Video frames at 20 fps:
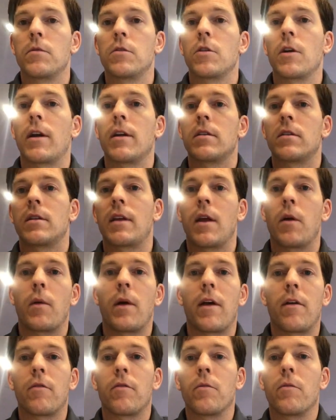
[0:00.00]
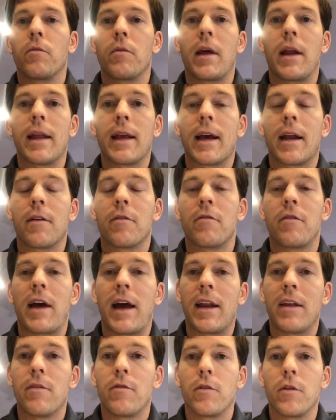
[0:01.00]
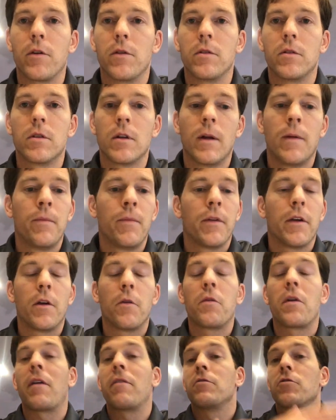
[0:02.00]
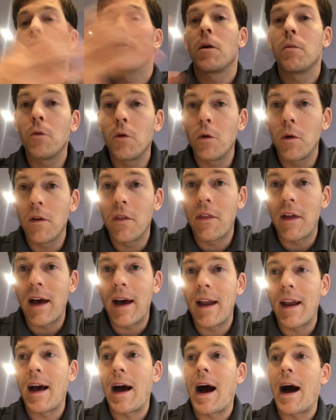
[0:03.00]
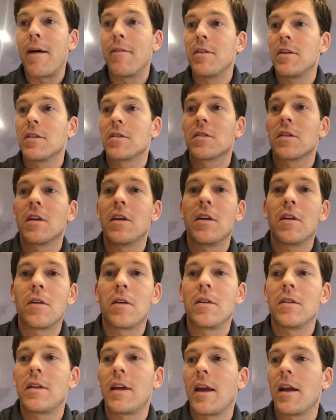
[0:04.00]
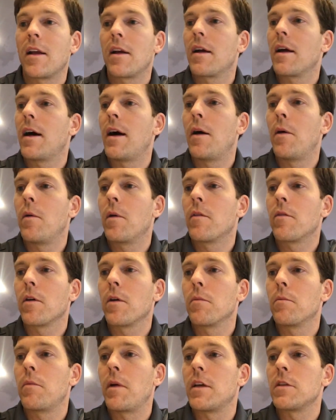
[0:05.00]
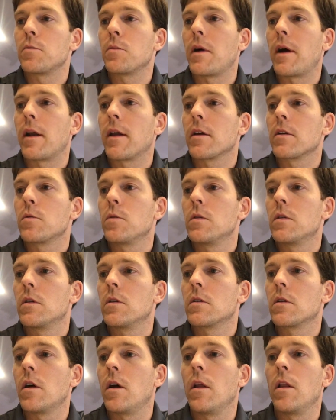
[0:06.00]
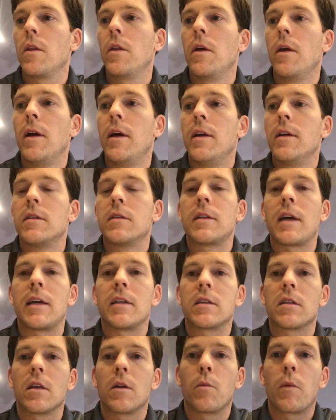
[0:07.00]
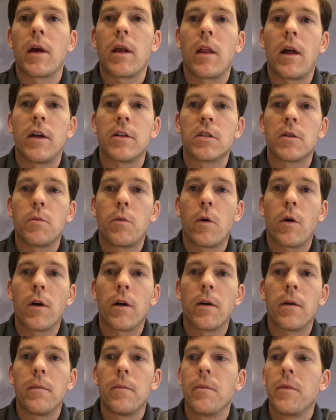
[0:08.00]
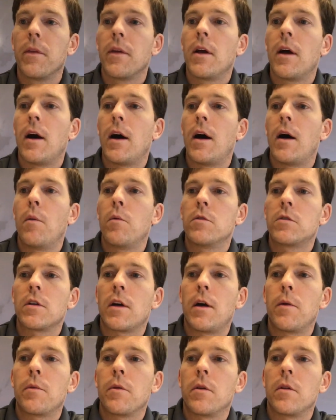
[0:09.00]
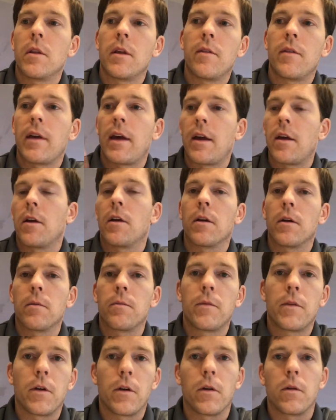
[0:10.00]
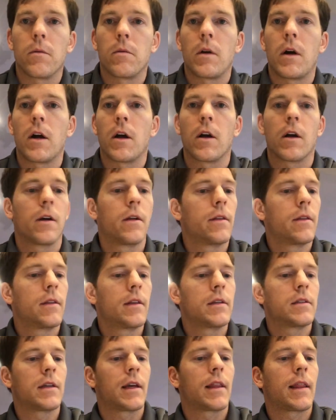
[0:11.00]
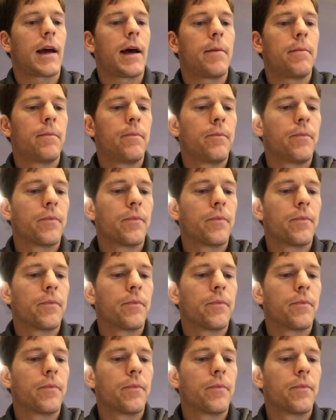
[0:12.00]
Try to stay away from any kind of fatty foods. If you're having trouble with that, obviously you can take one of our best products, which is called Size Slim Weight Loss Support, which will help you alleviate your hunger and things like that.